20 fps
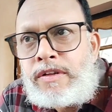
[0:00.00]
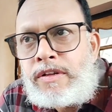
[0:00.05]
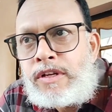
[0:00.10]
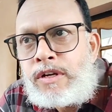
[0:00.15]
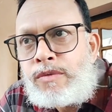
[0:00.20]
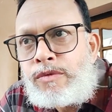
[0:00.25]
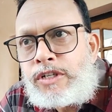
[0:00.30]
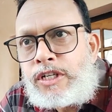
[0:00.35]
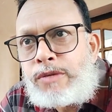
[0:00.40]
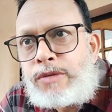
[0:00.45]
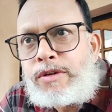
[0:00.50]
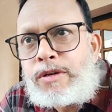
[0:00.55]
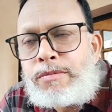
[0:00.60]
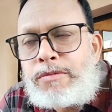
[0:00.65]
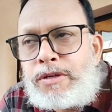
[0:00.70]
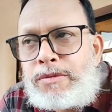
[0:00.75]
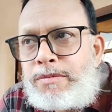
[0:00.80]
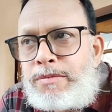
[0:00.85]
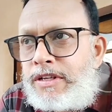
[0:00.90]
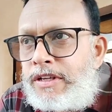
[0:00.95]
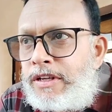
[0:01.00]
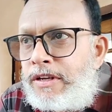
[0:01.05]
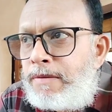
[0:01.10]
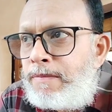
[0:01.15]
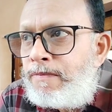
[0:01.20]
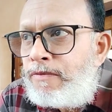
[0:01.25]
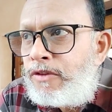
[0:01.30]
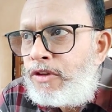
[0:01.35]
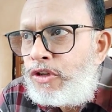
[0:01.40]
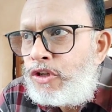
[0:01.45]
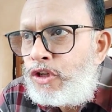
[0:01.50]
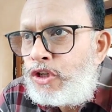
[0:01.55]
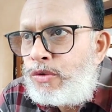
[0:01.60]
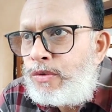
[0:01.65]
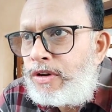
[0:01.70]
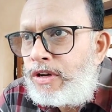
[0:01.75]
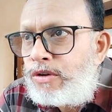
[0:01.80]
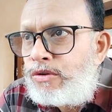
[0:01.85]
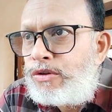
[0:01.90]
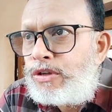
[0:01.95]
whatever may be, you are
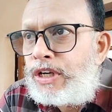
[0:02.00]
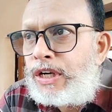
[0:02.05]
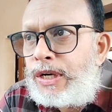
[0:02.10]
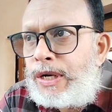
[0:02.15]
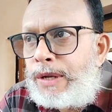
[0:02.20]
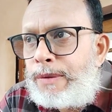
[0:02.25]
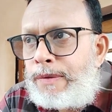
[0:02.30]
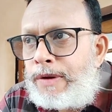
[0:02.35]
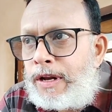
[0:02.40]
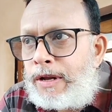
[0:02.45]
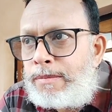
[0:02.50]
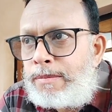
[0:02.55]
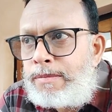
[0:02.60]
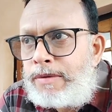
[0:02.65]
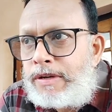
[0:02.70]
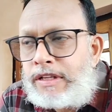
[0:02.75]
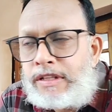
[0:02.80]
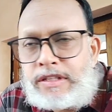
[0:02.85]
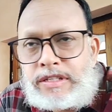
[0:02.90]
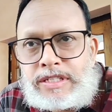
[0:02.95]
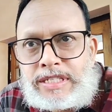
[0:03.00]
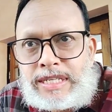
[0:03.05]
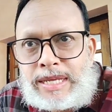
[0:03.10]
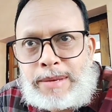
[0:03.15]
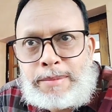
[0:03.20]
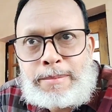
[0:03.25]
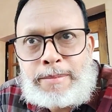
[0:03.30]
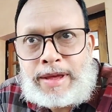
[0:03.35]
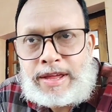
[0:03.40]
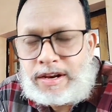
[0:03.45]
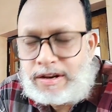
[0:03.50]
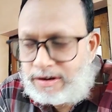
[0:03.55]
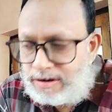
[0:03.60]
going to develop in the same manner.